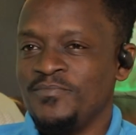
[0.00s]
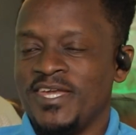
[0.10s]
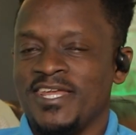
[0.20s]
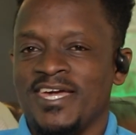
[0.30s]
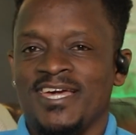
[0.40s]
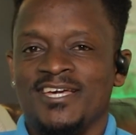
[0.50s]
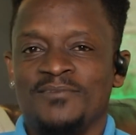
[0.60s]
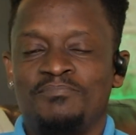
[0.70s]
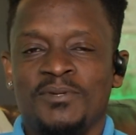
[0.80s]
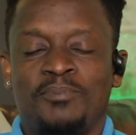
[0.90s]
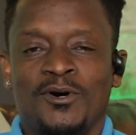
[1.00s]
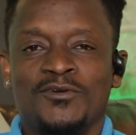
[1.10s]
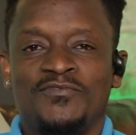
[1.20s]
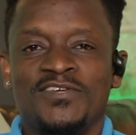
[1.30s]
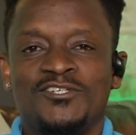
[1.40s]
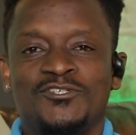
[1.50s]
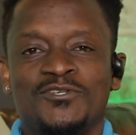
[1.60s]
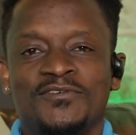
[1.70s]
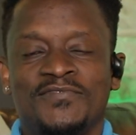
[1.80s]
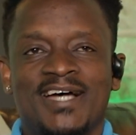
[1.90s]
Many people, you finish
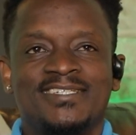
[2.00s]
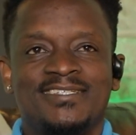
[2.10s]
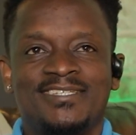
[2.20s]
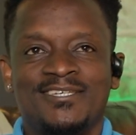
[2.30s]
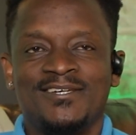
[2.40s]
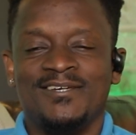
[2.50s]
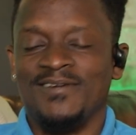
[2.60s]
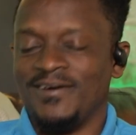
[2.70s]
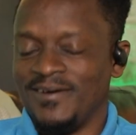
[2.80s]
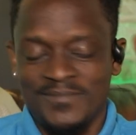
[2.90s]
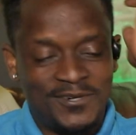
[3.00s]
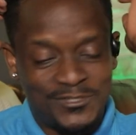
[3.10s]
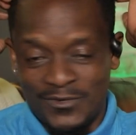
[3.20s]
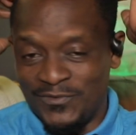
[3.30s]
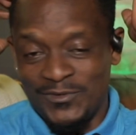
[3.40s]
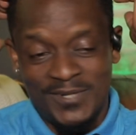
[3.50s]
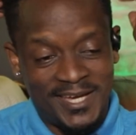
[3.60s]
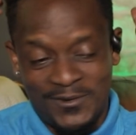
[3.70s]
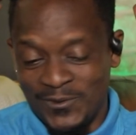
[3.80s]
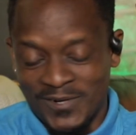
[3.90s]
university, most of you
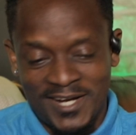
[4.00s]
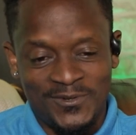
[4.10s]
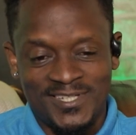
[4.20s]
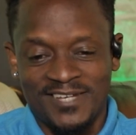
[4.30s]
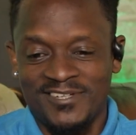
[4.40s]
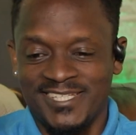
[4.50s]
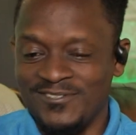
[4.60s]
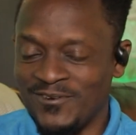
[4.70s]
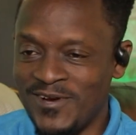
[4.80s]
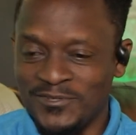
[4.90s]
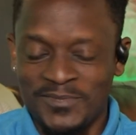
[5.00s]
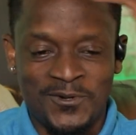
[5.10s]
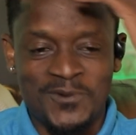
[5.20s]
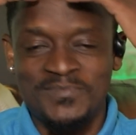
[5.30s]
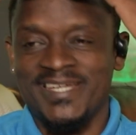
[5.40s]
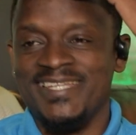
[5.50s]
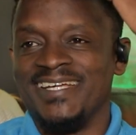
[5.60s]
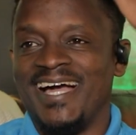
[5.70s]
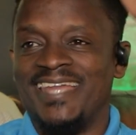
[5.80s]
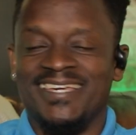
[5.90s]
who graduated recently, you're going to be
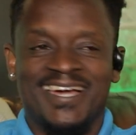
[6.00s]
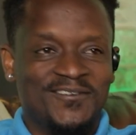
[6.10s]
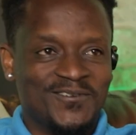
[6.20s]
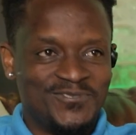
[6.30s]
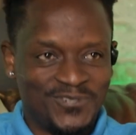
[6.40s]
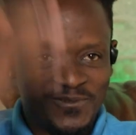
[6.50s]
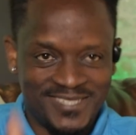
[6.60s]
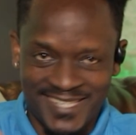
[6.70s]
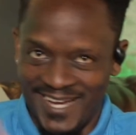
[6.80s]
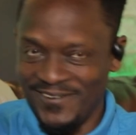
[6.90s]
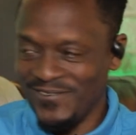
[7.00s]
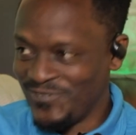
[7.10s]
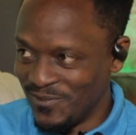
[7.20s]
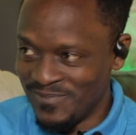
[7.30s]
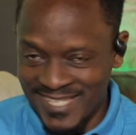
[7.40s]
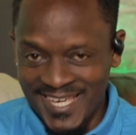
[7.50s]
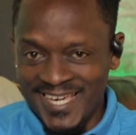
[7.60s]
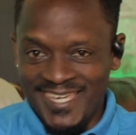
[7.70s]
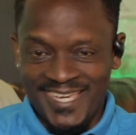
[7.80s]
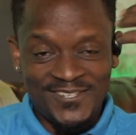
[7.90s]
complaining, there are no jobs,
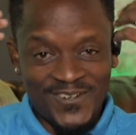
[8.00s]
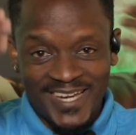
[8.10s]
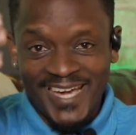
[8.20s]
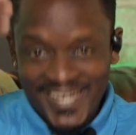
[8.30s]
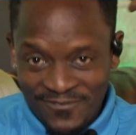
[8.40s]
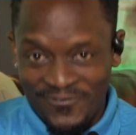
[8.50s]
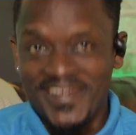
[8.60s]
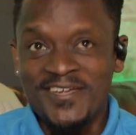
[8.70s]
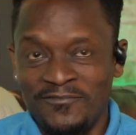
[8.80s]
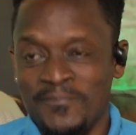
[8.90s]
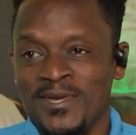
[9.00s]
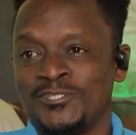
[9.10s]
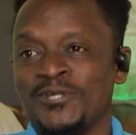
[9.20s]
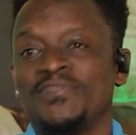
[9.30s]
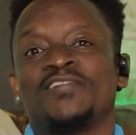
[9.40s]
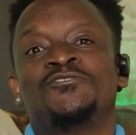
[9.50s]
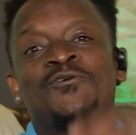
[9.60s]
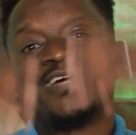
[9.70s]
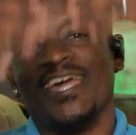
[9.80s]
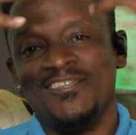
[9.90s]
yet you're getting free information that
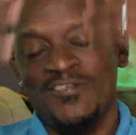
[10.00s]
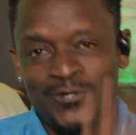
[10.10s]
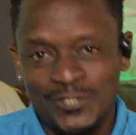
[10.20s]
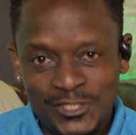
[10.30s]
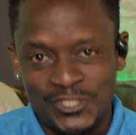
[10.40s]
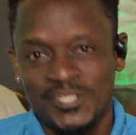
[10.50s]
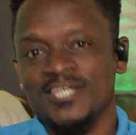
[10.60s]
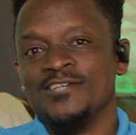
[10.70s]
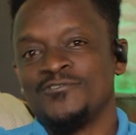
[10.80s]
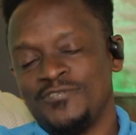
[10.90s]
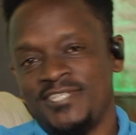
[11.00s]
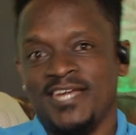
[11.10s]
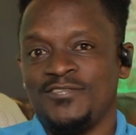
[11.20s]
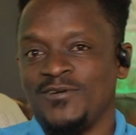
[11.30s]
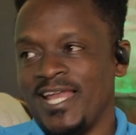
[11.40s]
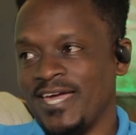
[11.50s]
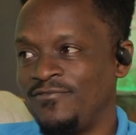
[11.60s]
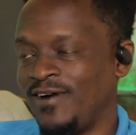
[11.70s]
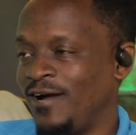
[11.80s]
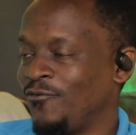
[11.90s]
you can use to turn your
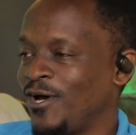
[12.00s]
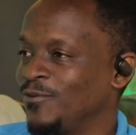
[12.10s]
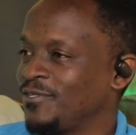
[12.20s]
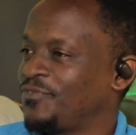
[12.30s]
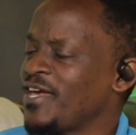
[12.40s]
life around.